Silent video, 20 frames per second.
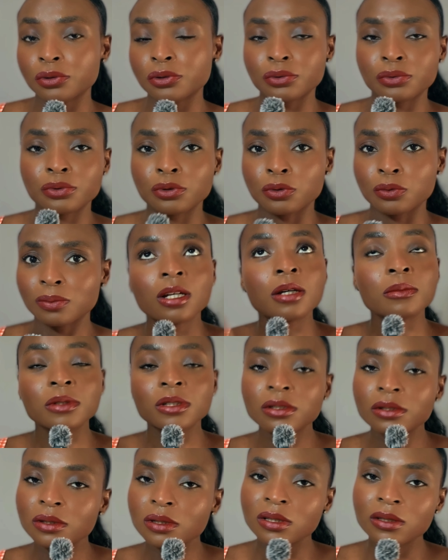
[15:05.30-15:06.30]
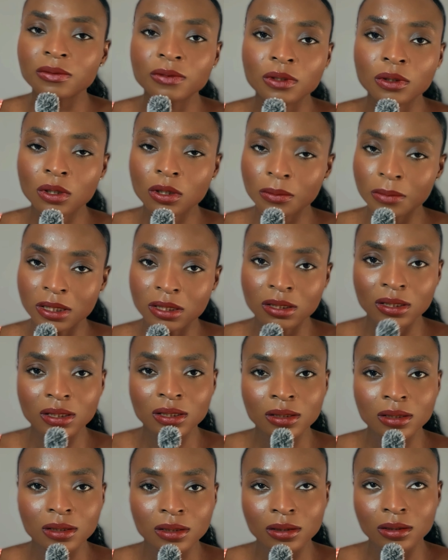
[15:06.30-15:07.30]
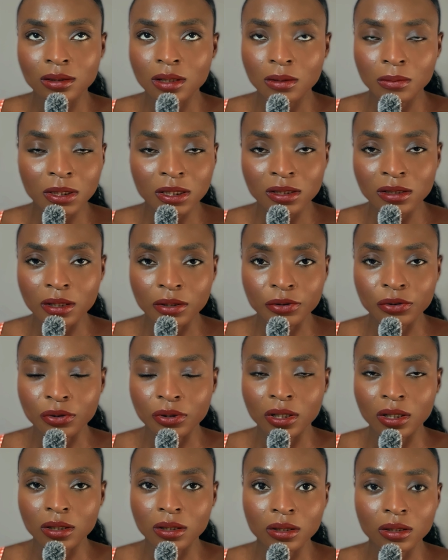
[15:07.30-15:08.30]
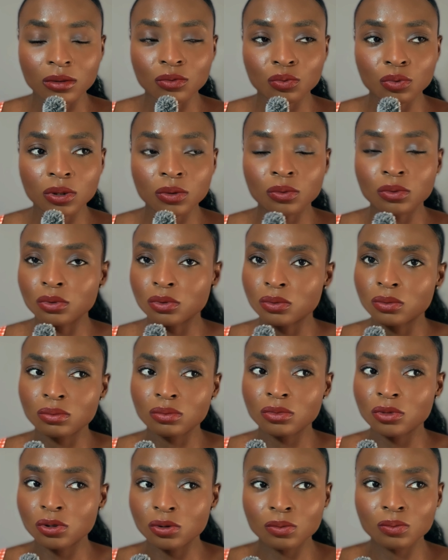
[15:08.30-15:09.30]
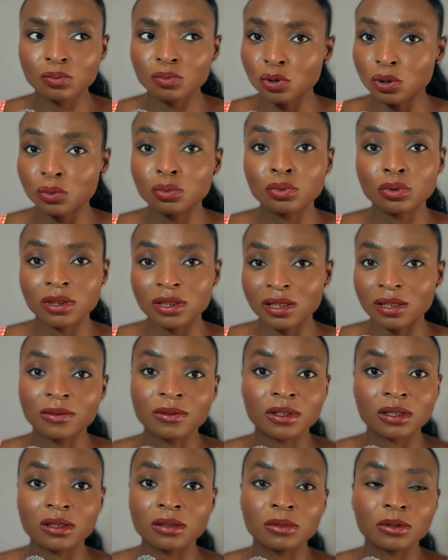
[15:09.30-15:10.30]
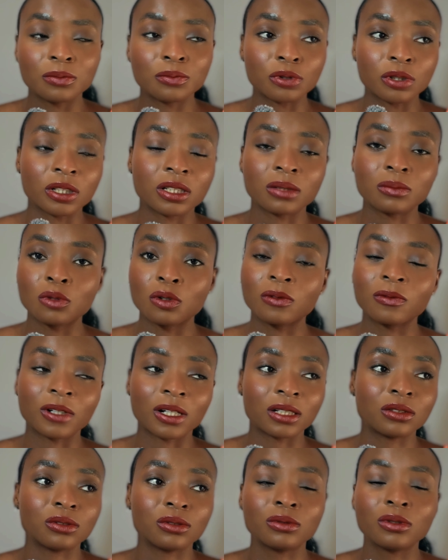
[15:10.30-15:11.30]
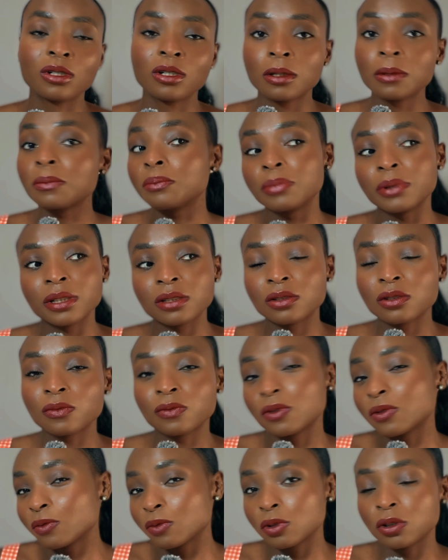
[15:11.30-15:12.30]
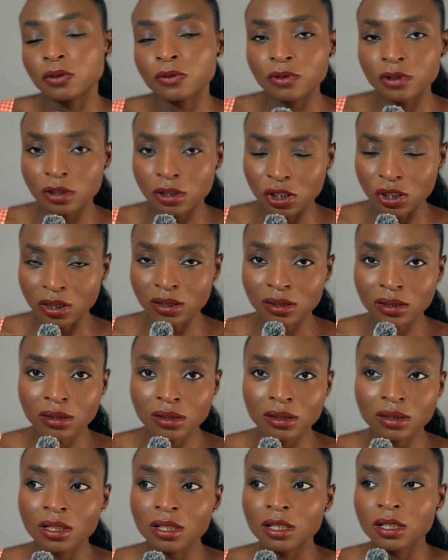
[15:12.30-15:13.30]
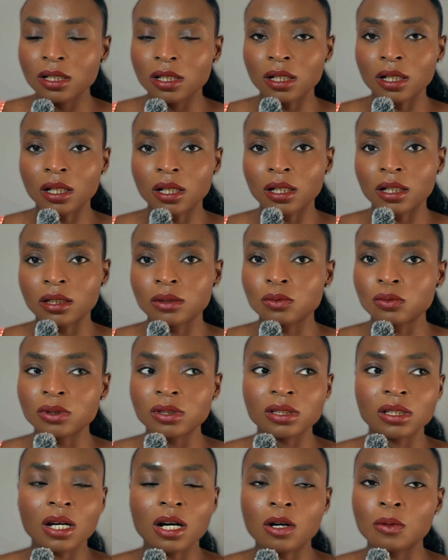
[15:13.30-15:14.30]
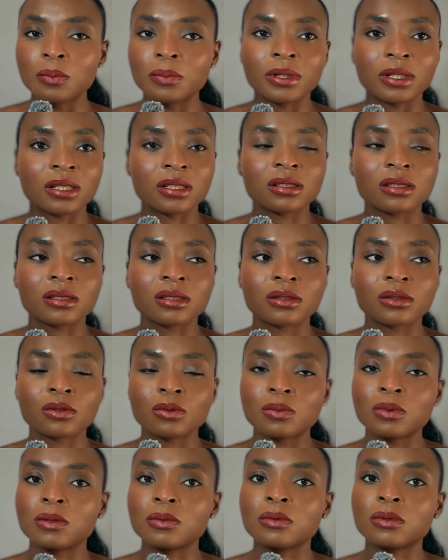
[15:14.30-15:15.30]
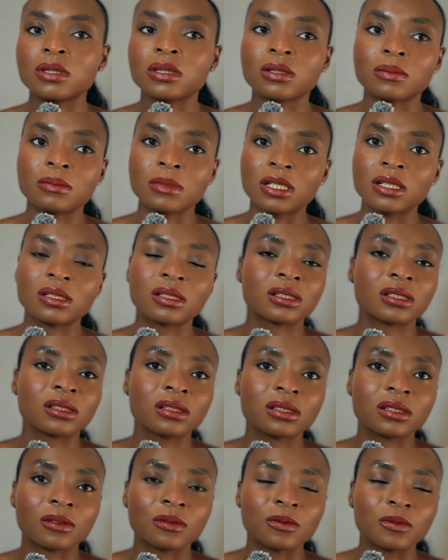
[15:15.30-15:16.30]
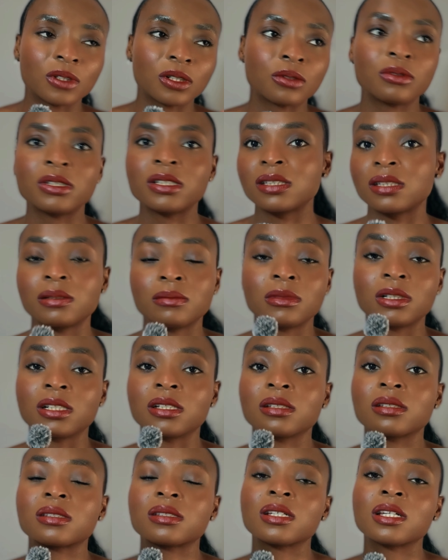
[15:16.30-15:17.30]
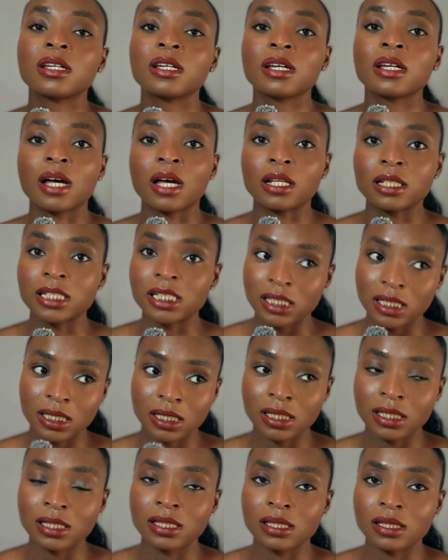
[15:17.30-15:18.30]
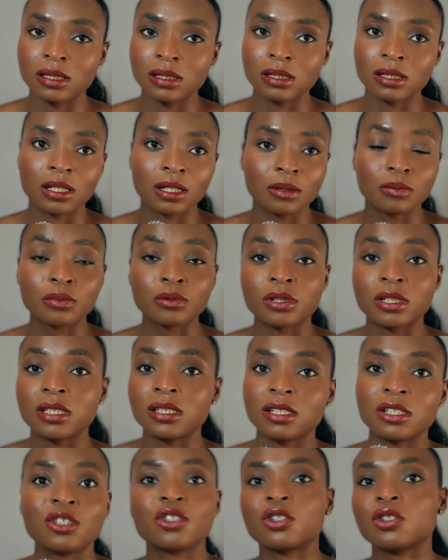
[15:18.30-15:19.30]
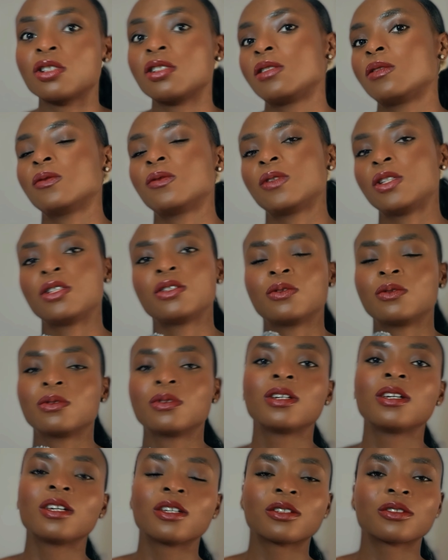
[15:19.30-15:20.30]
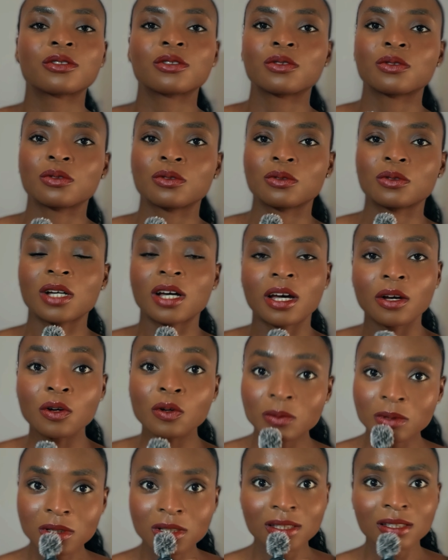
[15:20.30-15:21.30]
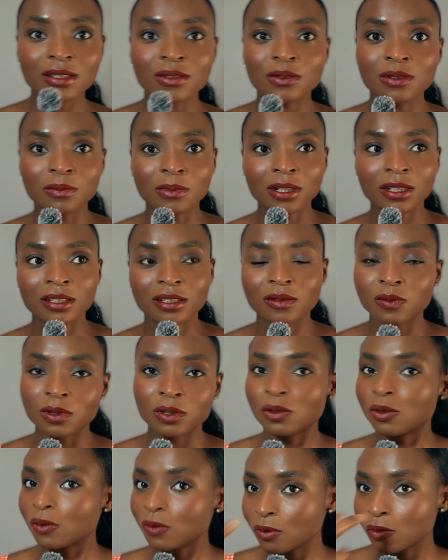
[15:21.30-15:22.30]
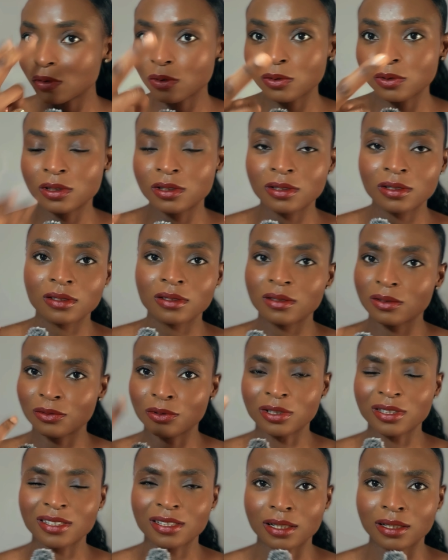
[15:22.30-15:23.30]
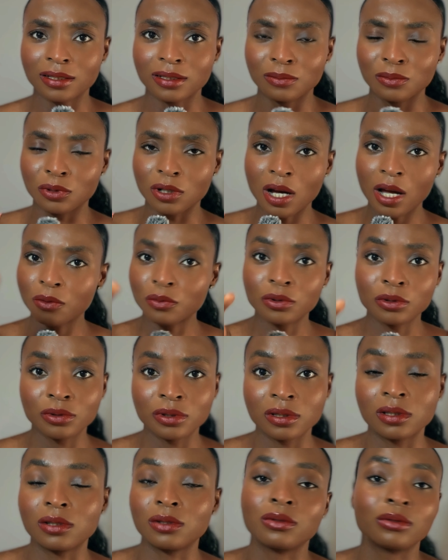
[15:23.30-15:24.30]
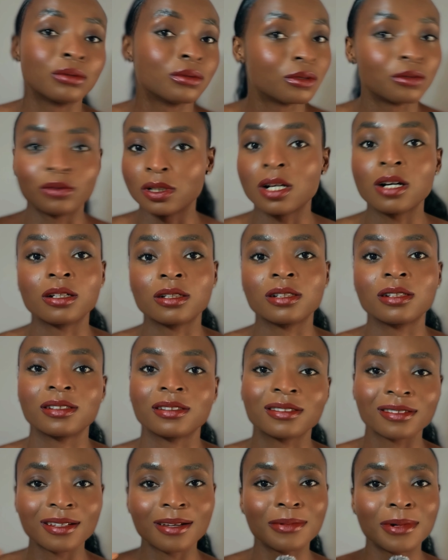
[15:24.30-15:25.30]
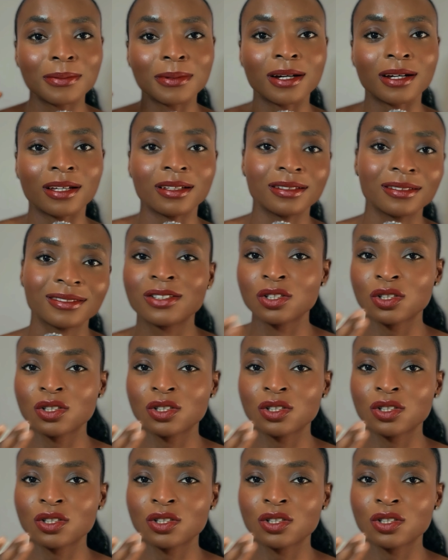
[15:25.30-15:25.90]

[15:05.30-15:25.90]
to know, please do leave your comments in the comment section, and then we would definitely be bringing more value based off of what you've suggested, and we'll see how best to be able to make this a very seamless and easy breezy journey for you. So I hope to see you in my next video, even though it's one-sided, but I will see you regardless. Bye bye.